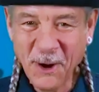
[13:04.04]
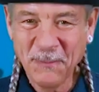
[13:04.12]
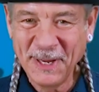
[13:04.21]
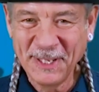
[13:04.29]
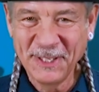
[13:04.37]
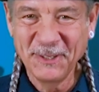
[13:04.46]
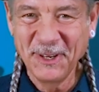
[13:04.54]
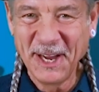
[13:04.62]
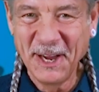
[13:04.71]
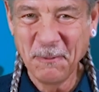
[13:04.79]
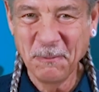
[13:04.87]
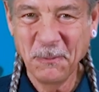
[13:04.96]
man.
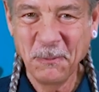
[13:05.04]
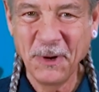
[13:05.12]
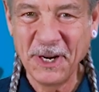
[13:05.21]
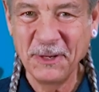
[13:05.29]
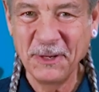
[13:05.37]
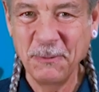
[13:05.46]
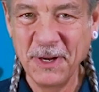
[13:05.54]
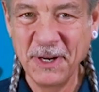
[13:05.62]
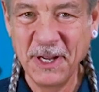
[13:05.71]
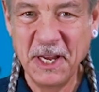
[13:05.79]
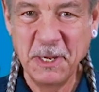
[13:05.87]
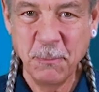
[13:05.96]
What
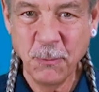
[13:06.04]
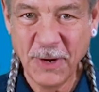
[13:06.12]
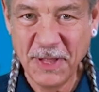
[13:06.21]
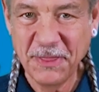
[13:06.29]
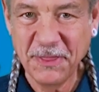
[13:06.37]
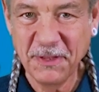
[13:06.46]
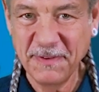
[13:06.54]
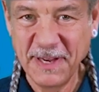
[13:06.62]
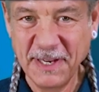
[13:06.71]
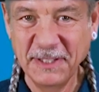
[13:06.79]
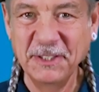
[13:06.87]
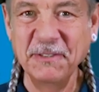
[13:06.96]
a breadth of
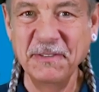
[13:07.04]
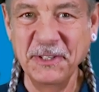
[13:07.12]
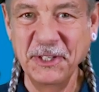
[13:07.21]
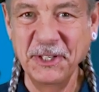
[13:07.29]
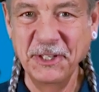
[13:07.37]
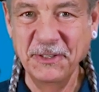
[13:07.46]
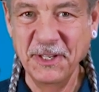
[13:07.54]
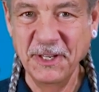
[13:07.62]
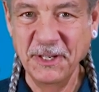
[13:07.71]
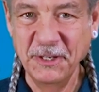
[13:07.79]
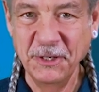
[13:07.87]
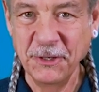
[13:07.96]
activity
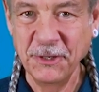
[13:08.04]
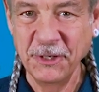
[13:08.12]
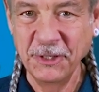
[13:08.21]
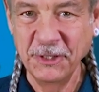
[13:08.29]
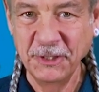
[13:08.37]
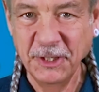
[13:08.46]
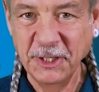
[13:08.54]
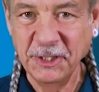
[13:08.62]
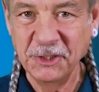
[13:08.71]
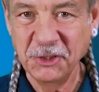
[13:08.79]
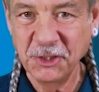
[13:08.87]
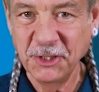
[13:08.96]
that you're
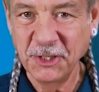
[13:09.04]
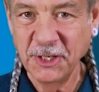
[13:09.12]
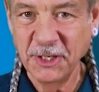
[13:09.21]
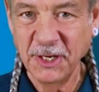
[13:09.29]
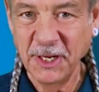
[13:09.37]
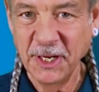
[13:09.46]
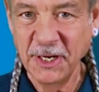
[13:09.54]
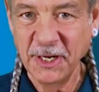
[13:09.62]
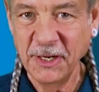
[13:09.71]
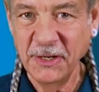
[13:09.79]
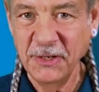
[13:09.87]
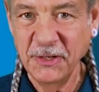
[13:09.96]
engaged in.
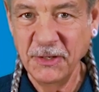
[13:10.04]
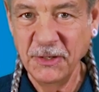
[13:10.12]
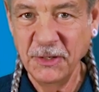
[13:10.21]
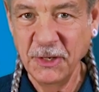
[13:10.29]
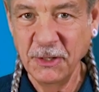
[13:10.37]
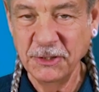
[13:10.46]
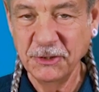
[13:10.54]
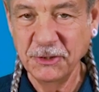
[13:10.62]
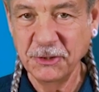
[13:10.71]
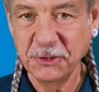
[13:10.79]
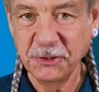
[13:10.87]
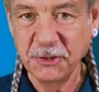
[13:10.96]
And, you know, it's
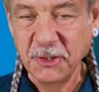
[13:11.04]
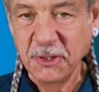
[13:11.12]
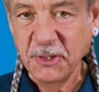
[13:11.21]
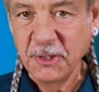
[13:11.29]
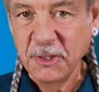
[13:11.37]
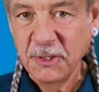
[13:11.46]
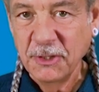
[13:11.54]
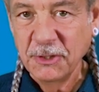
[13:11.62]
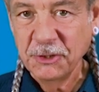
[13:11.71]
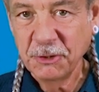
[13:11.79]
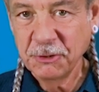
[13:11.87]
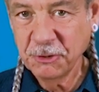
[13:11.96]
just
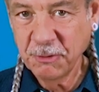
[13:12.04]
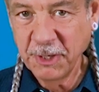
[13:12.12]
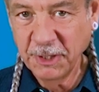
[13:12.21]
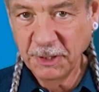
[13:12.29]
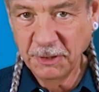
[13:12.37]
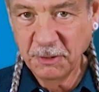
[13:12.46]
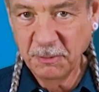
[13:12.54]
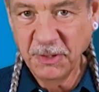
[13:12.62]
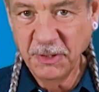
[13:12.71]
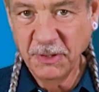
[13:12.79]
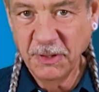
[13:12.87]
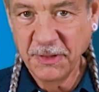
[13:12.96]
so striking to
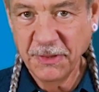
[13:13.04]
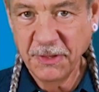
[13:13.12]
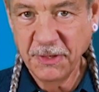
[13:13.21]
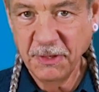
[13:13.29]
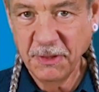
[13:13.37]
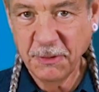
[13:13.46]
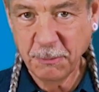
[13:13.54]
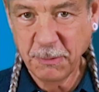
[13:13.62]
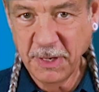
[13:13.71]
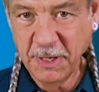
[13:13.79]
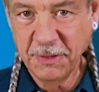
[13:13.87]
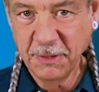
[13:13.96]
me that the
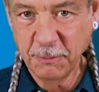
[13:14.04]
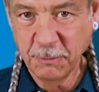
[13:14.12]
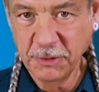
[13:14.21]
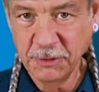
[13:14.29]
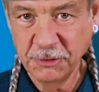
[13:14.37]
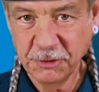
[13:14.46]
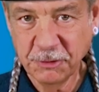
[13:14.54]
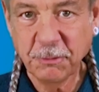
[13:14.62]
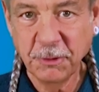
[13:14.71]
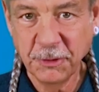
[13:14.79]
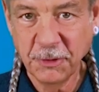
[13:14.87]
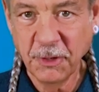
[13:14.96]
thread that runs
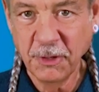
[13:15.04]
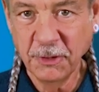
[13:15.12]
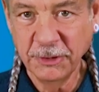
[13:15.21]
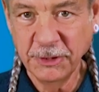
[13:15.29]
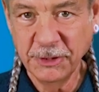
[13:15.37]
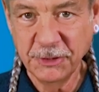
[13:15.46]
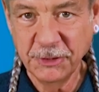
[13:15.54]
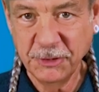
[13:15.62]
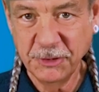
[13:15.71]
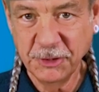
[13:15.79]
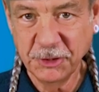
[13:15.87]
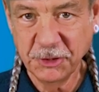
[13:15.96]
through it all is
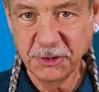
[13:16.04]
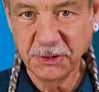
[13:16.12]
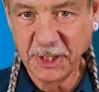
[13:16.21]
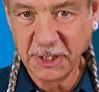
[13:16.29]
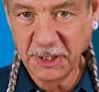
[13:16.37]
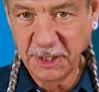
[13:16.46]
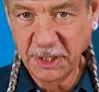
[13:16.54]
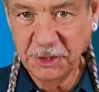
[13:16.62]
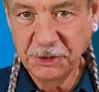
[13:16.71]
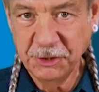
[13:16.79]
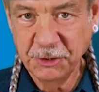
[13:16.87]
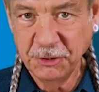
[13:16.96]
this
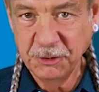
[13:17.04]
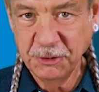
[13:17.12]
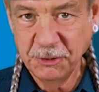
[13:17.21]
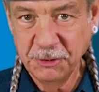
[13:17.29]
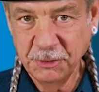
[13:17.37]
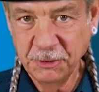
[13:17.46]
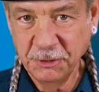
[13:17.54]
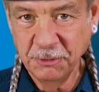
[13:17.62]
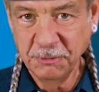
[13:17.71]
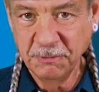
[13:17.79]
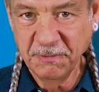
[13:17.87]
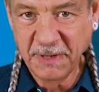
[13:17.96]
dedication
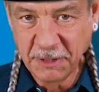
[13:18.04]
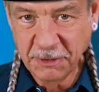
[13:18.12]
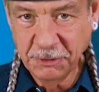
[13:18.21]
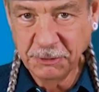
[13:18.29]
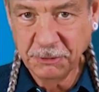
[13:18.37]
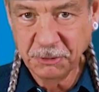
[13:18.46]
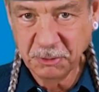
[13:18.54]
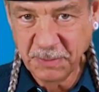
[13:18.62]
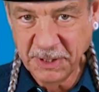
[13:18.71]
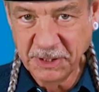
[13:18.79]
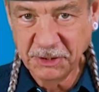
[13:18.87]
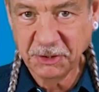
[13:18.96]
to
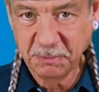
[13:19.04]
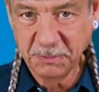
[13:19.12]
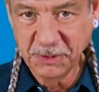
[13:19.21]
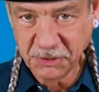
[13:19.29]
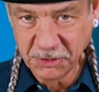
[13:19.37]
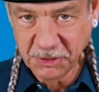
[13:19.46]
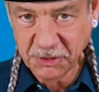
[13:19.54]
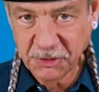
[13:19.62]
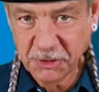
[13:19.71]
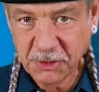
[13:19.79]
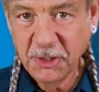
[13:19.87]
values-based business.